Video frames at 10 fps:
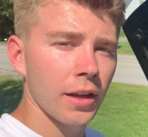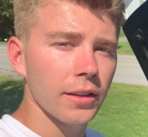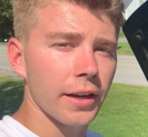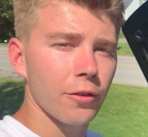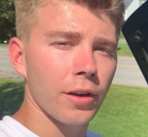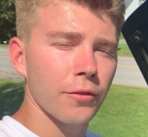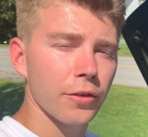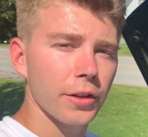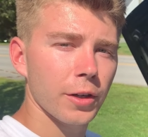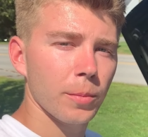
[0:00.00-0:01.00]
let it run for
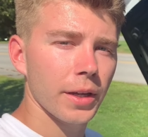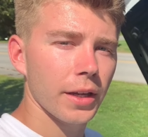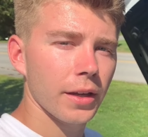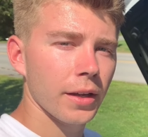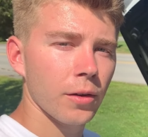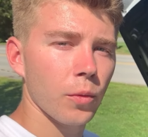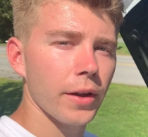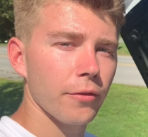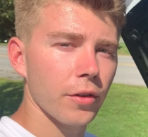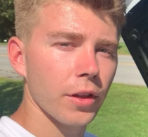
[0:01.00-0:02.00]
a little bit,
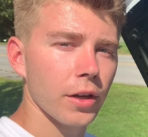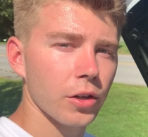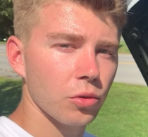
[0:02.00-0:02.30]
wait for the